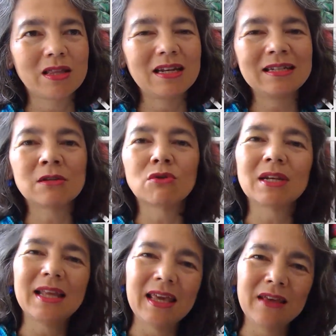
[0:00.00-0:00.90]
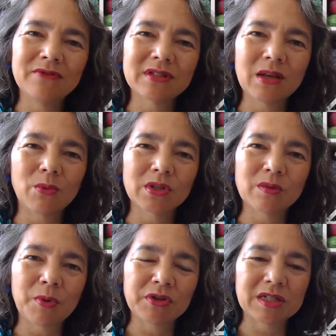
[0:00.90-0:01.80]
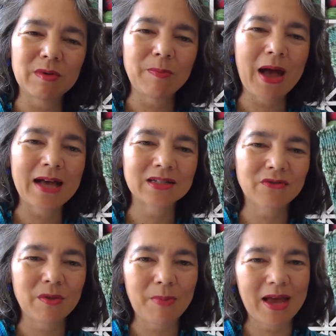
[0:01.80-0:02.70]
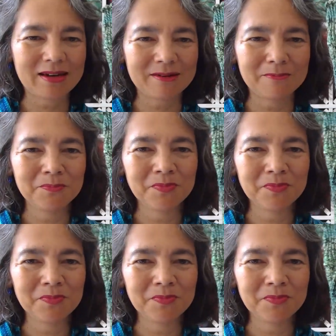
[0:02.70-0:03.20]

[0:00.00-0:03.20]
the little leaves that were supposed to be part of the pattern.